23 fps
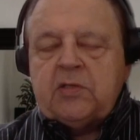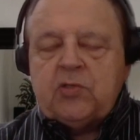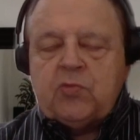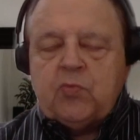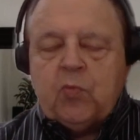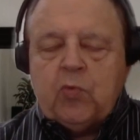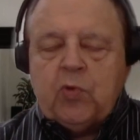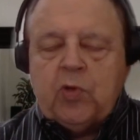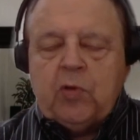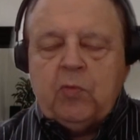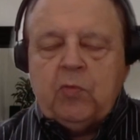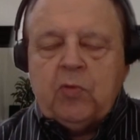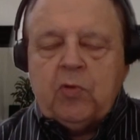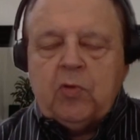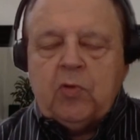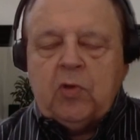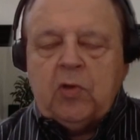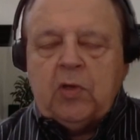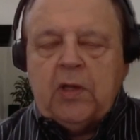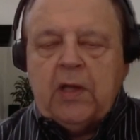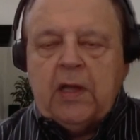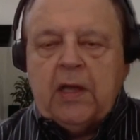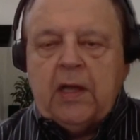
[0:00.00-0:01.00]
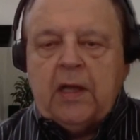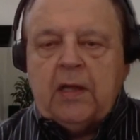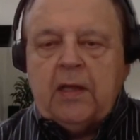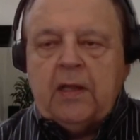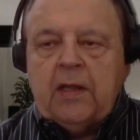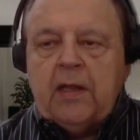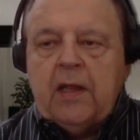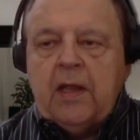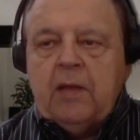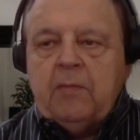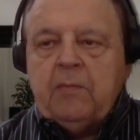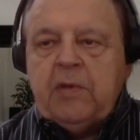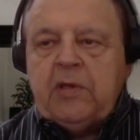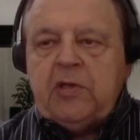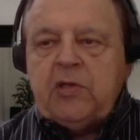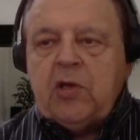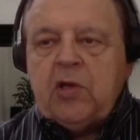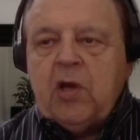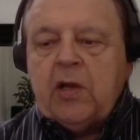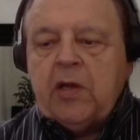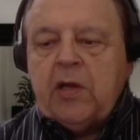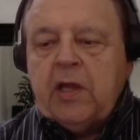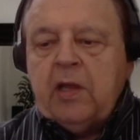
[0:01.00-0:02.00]
we will uh, be
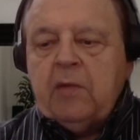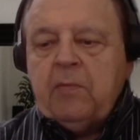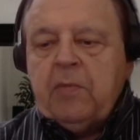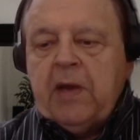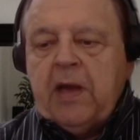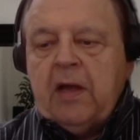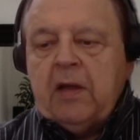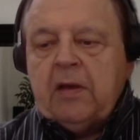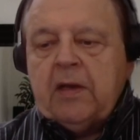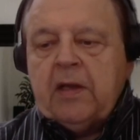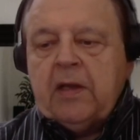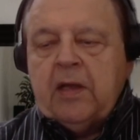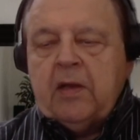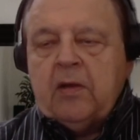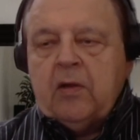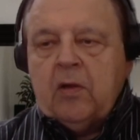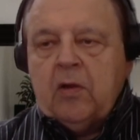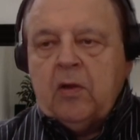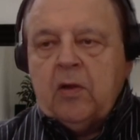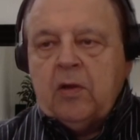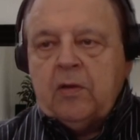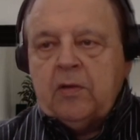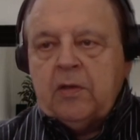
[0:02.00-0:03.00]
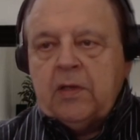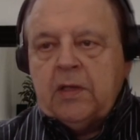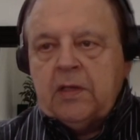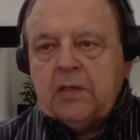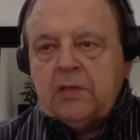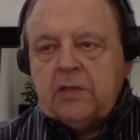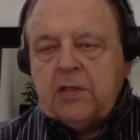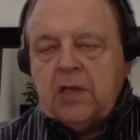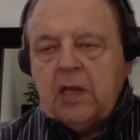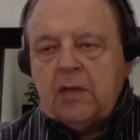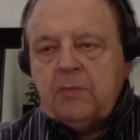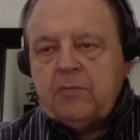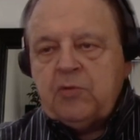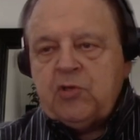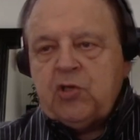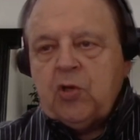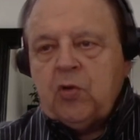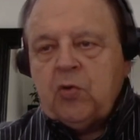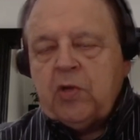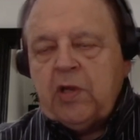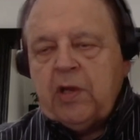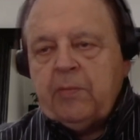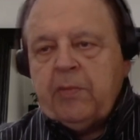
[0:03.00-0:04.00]
talking about uh, on uh, Tom's
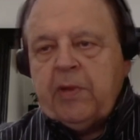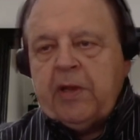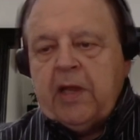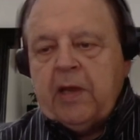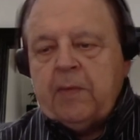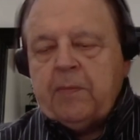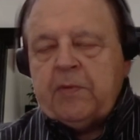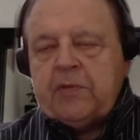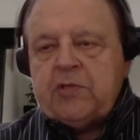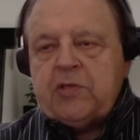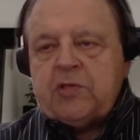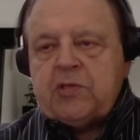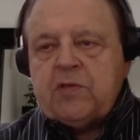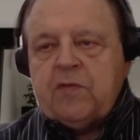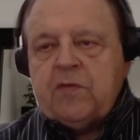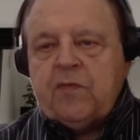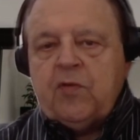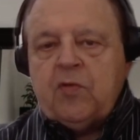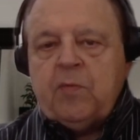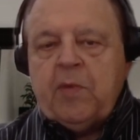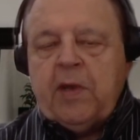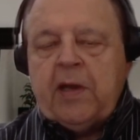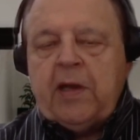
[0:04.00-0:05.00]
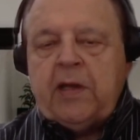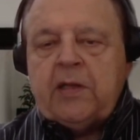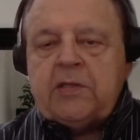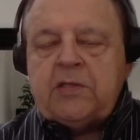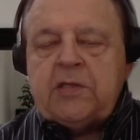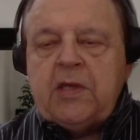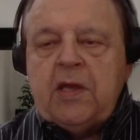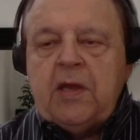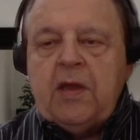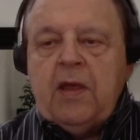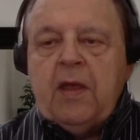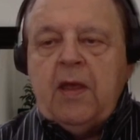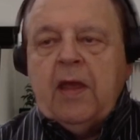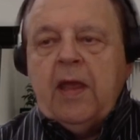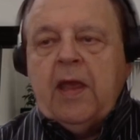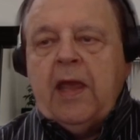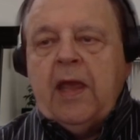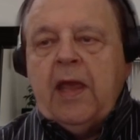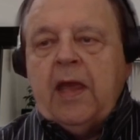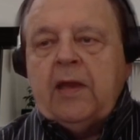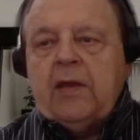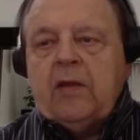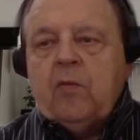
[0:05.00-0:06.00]
show coming up in just a few minutes,
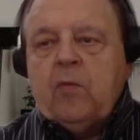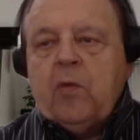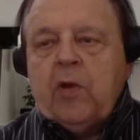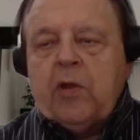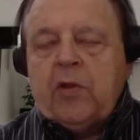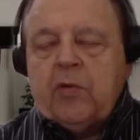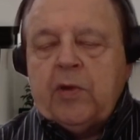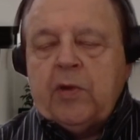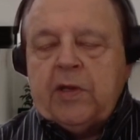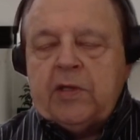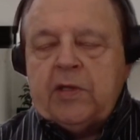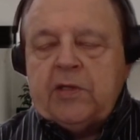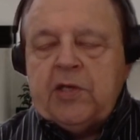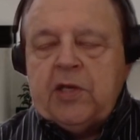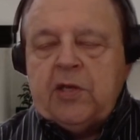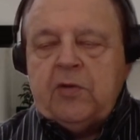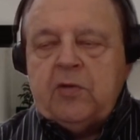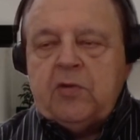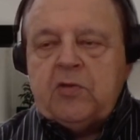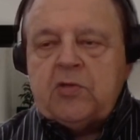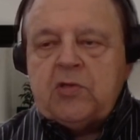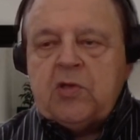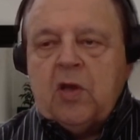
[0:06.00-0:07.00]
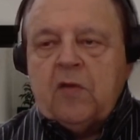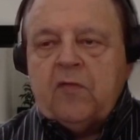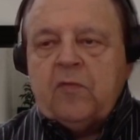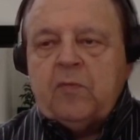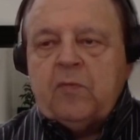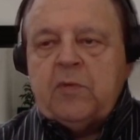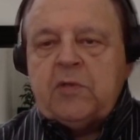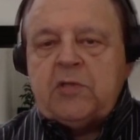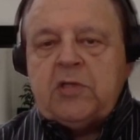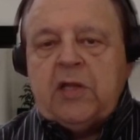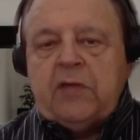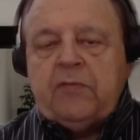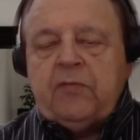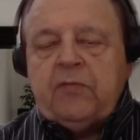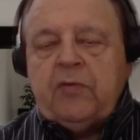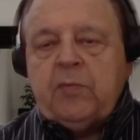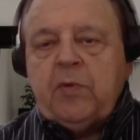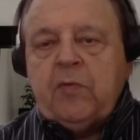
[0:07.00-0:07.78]
and uh, whether it continues on from this level.